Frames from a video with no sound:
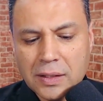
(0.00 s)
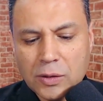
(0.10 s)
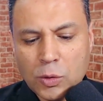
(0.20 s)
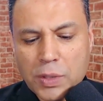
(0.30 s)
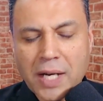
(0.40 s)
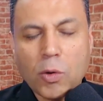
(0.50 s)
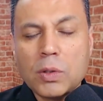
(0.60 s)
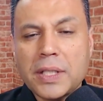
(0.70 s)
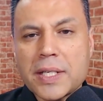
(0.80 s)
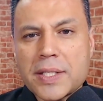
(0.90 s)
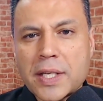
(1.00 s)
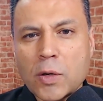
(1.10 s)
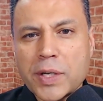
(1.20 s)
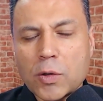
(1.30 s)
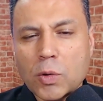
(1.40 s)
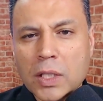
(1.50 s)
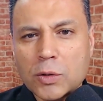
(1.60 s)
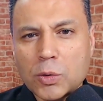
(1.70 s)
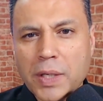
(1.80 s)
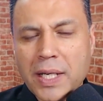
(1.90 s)
it talks
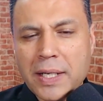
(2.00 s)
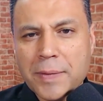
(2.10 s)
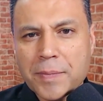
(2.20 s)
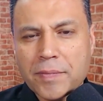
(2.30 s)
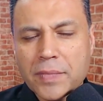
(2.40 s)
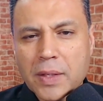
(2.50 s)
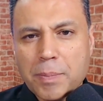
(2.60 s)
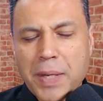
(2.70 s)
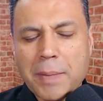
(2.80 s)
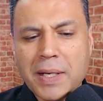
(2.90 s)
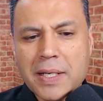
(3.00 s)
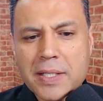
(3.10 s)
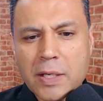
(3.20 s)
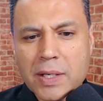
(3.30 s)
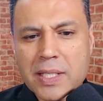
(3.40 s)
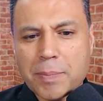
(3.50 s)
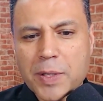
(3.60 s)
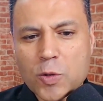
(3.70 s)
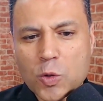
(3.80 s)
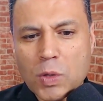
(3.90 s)
about what happened to
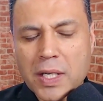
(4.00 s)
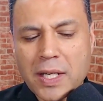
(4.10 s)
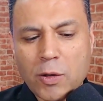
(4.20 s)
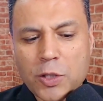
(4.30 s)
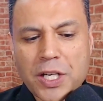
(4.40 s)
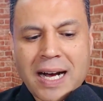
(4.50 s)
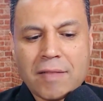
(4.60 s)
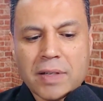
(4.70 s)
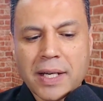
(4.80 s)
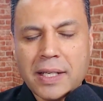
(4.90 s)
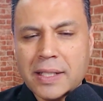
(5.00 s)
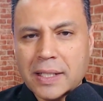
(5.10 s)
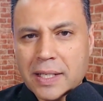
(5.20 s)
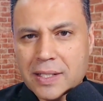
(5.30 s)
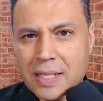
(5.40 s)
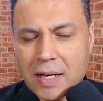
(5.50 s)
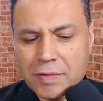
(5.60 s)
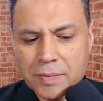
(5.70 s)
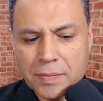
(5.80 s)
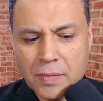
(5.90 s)
him while he
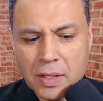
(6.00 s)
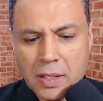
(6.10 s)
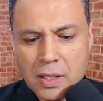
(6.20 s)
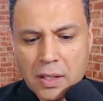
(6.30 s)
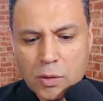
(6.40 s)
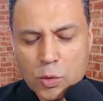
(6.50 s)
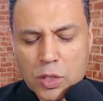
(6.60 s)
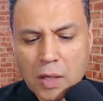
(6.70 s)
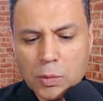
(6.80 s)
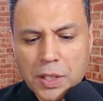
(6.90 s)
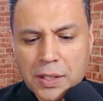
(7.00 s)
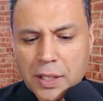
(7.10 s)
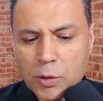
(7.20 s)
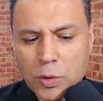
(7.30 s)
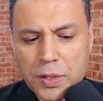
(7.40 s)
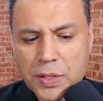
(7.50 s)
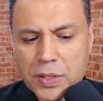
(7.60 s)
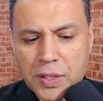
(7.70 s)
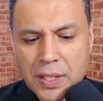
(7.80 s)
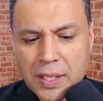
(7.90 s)
remained this person who he
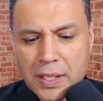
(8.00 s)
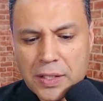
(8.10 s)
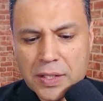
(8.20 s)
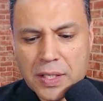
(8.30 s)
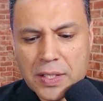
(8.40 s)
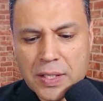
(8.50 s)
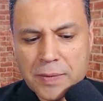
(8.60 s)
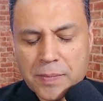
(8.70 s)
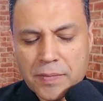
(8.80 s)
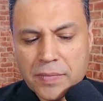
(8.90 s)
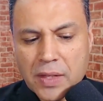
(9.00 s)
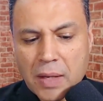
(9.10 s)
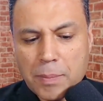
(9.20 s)
despised. Psalm